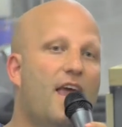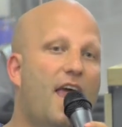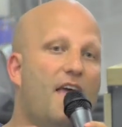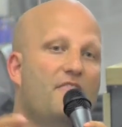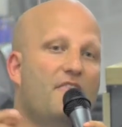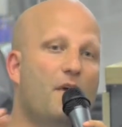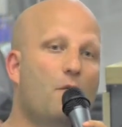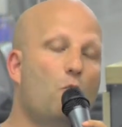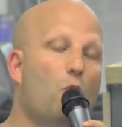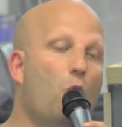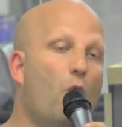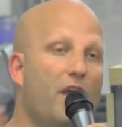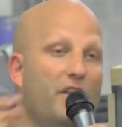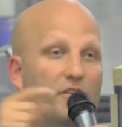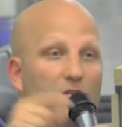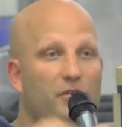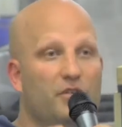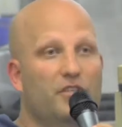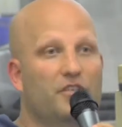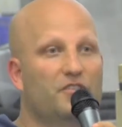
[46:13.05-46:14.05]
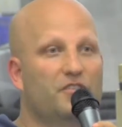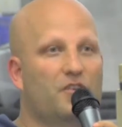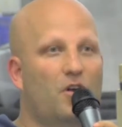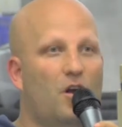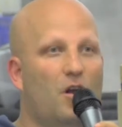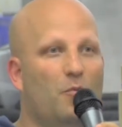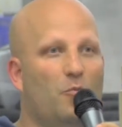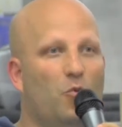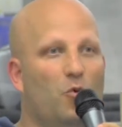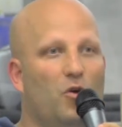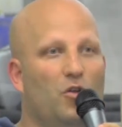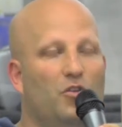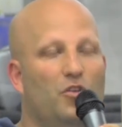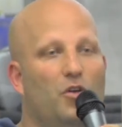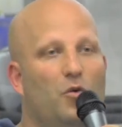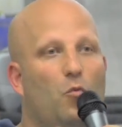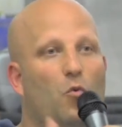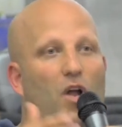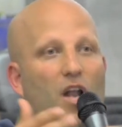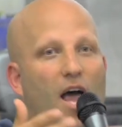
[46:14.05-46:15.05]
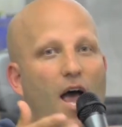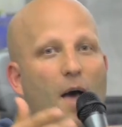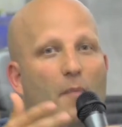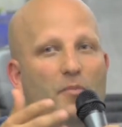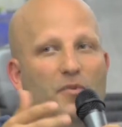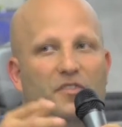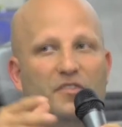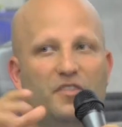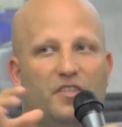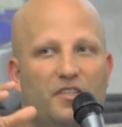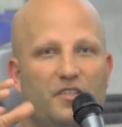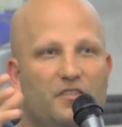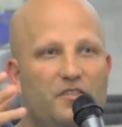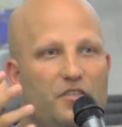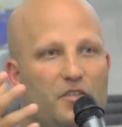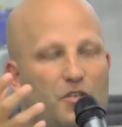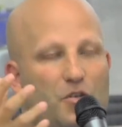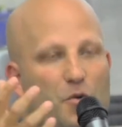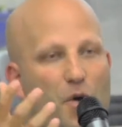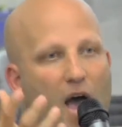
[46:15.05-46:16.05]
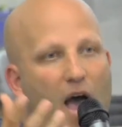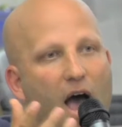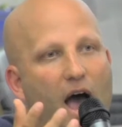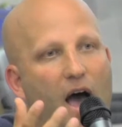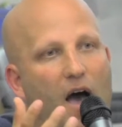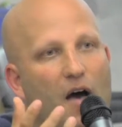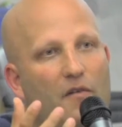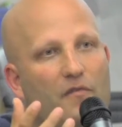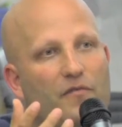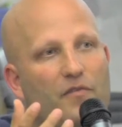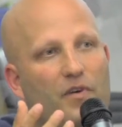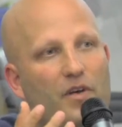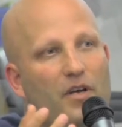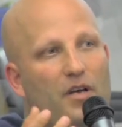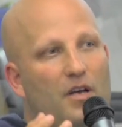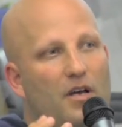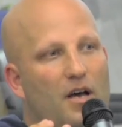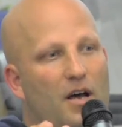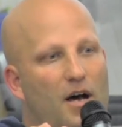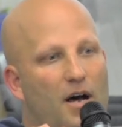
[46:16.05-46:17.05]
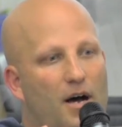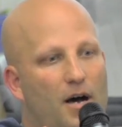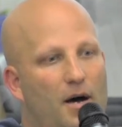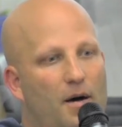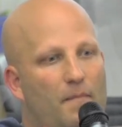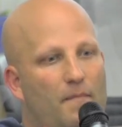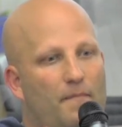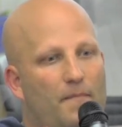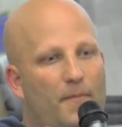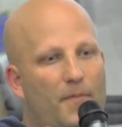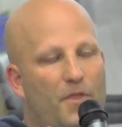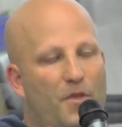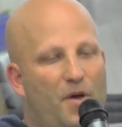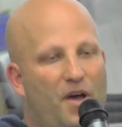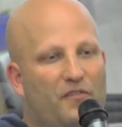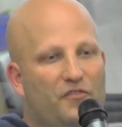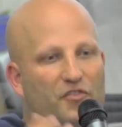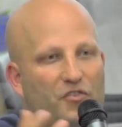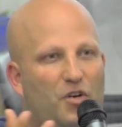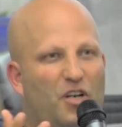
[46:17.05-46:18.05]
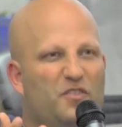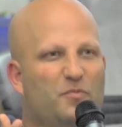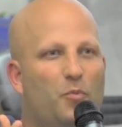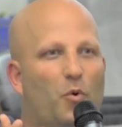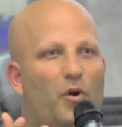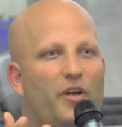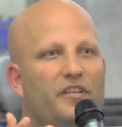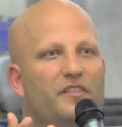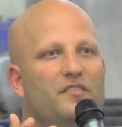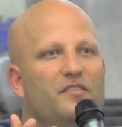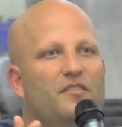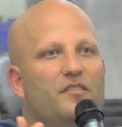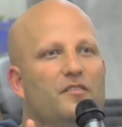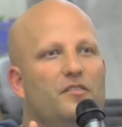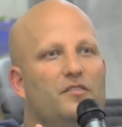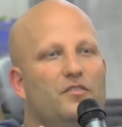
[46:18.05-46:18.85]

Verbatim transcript: And then when you're in the startup world, what happens is you have um, you have stress points.